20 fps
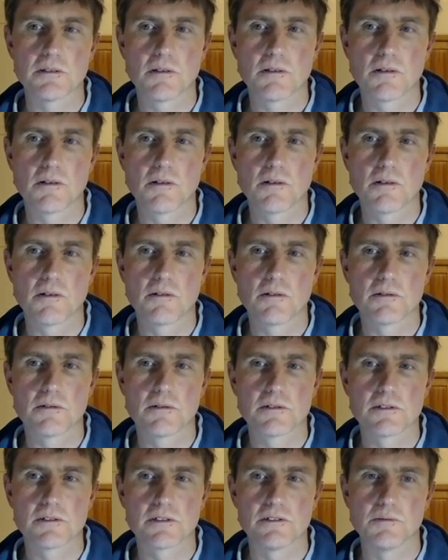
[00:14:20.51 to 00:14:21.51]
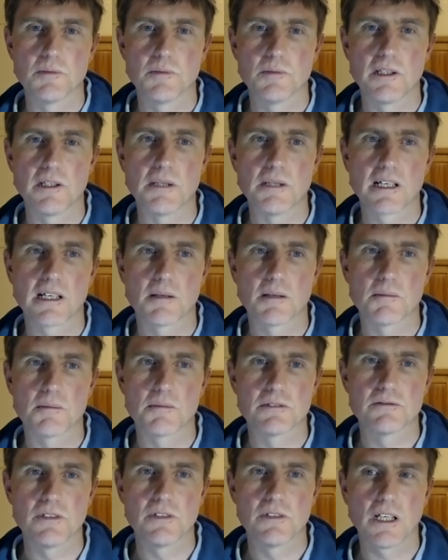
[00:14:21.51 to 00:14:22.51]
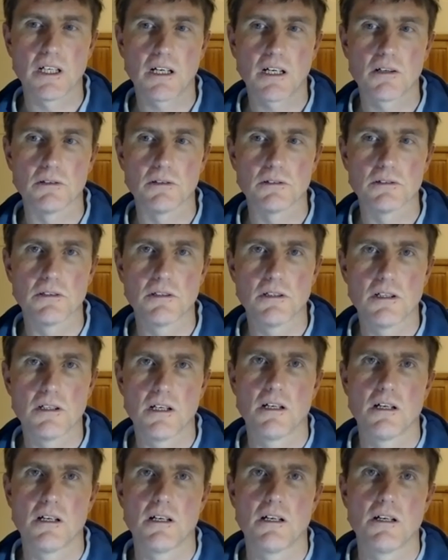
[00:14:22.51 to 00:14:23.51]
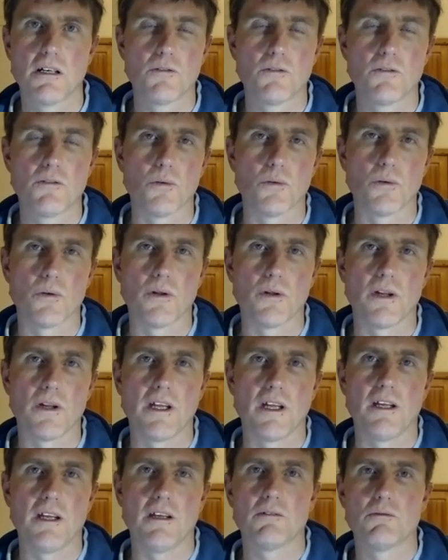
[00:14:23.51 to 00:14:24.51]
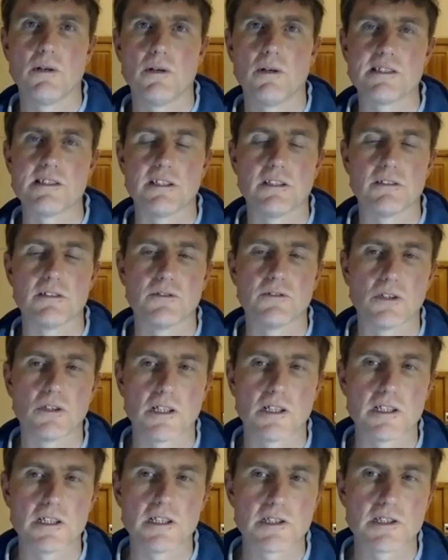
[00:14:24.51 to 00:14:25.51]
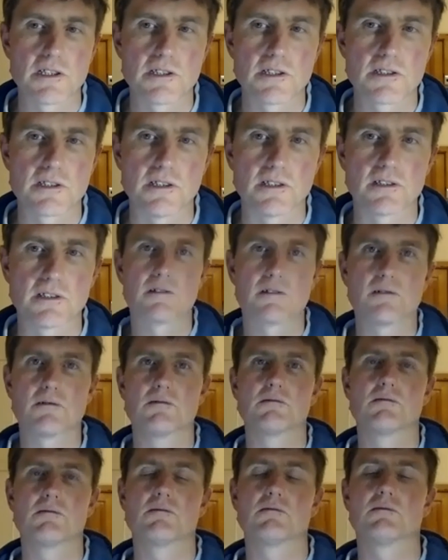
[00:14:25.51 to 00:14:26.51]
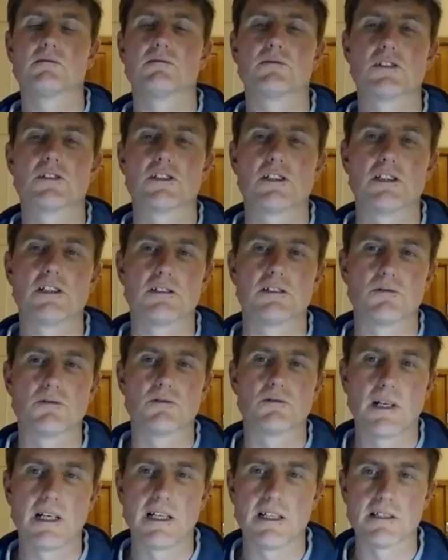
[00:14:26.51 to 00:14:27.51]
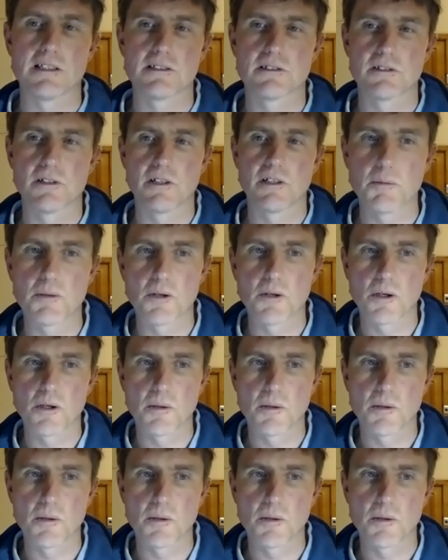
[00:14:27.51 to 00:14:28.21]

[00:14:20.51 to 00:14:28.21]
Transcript: So the body becomes a vehicle for the raising of your consciousness, which is really its only purpose.